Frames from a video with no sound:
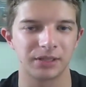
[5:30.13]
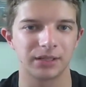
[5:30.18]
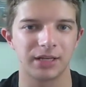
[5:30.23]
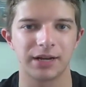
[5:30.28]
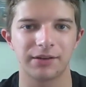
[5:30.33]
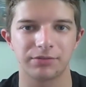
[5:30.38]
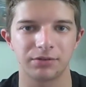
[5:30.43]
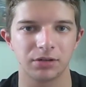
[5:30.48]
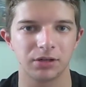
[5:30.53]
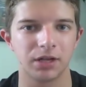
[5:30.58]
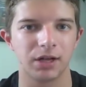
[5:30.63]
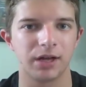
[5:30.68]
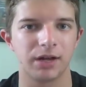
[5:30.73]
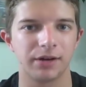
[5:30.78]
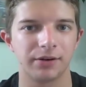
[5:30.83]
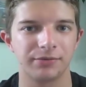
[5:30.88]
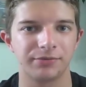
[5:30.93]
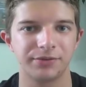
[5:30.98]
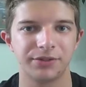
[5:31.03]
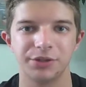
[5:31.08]
level
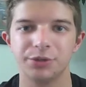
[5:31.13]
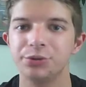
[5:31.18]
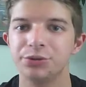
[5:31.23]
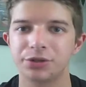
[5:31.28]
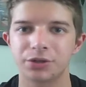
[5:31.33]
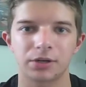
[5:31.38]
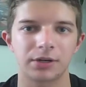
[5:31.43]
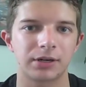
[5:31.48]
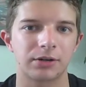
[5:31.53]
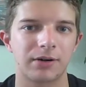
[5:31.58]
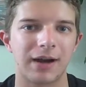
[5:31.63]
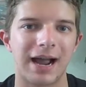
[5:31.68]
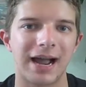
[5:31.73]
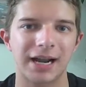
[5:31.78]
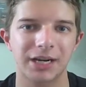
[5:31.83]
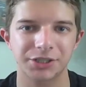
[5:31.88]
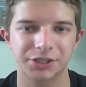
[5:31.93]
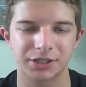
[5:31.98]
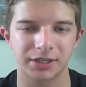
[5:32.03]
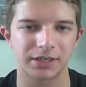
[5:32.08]
of user
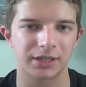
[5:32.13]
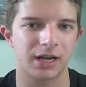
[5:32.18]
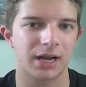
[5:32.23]
interaction,